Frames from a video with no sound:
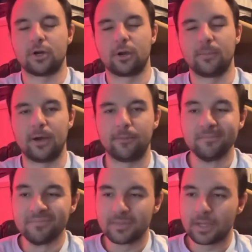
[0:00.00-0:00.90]
to talk about
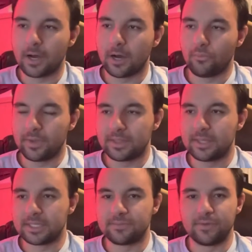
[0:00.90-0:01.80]
uh, with
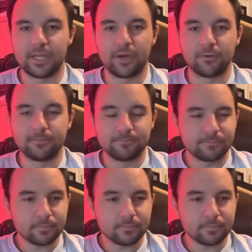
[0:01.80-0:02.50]
this video.